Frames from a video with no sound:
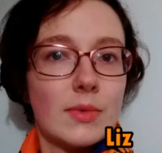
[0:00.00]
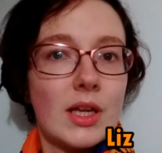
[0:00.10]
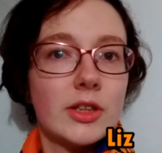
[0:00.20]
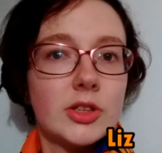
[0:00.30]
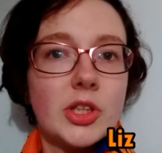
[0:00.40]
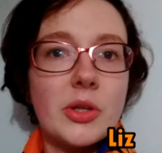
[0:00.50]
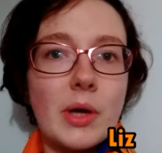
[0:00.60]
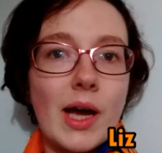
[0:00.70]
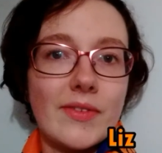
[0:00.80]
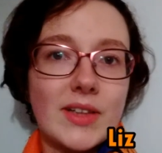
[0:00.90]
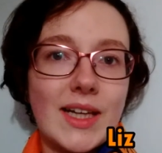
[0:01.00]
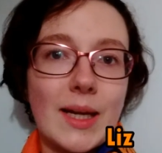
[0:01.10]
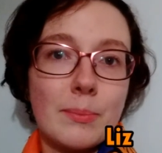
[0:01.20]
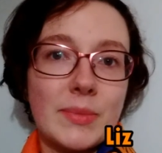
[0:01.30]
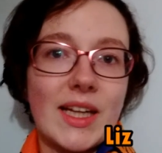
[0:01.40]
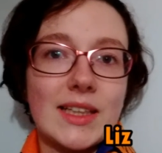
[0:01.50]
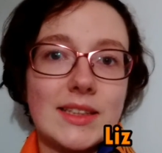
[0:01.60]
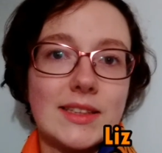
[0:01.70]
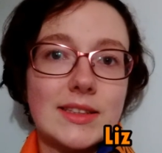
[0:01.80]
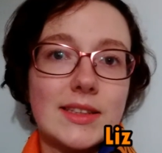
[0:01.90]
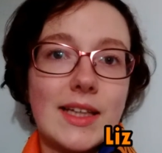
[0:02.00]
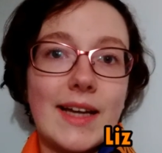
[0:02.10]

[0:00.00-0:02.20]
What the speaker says: Do you have a camp blanket? And